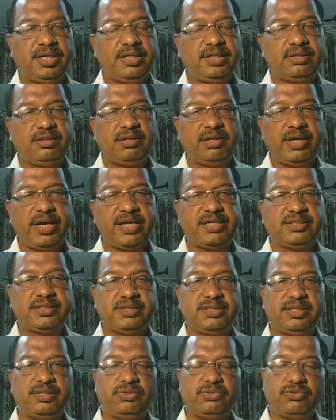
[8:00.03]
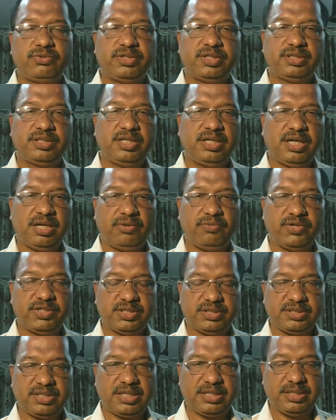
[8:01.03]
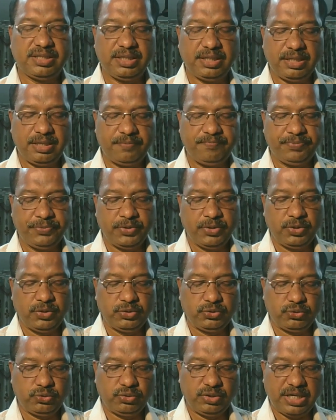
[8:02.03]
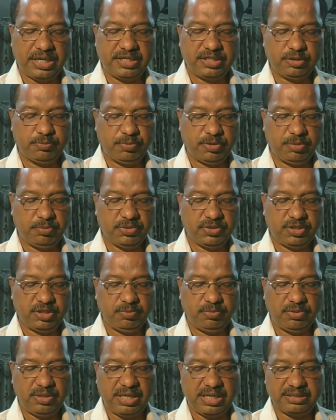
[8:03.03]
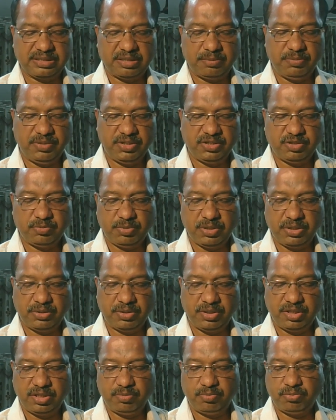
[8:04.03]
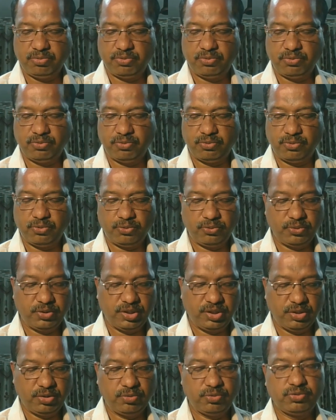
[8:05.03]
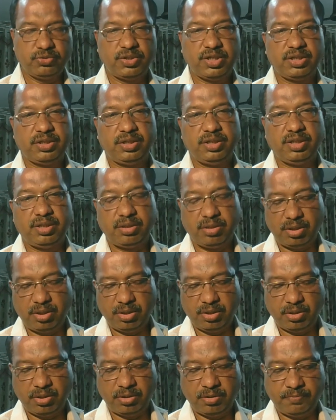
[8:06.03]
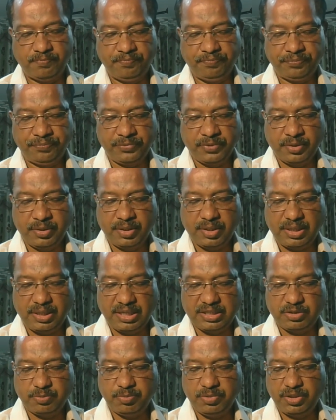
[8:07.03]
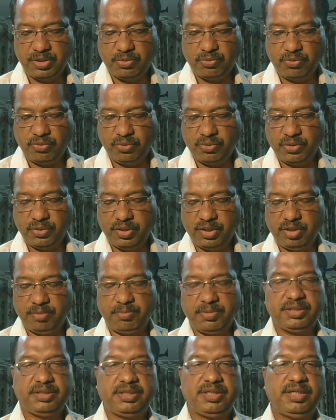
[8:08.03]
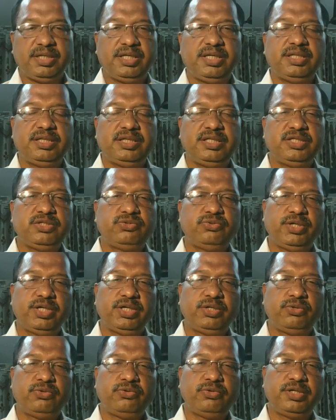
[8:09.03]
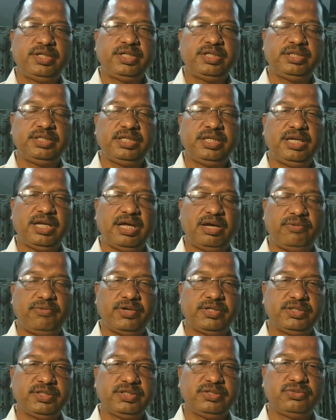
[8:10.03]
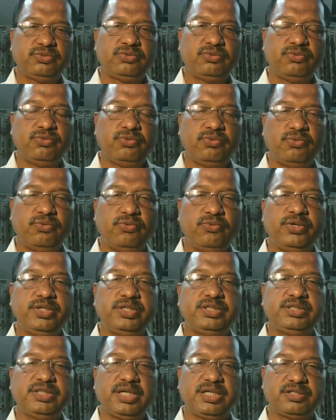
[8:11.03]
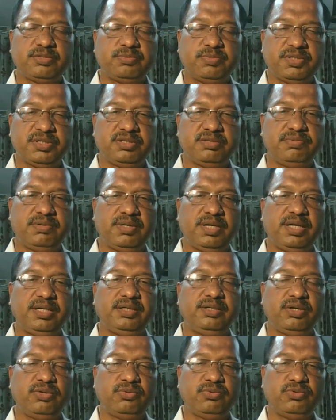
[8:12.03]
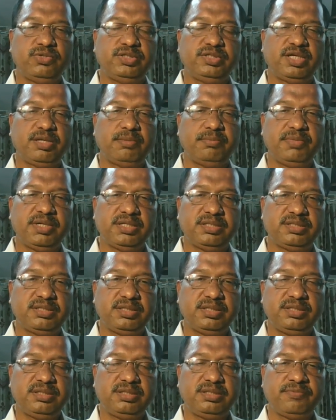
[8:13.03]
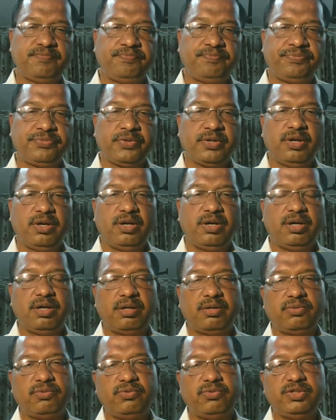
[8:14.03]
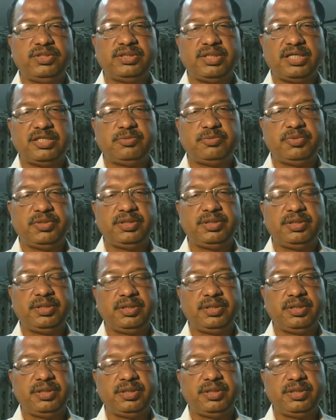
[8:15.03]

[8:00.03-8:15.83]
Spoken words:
in the 8 schedule 23 languages are there. So that is permissible. Assamese, Bengali, Bodo, Dongri, Gujarati, Kannada, Kashmir, Konkani, Maithili. In this way, 23 languages which are specified or which are mentioned or which has been,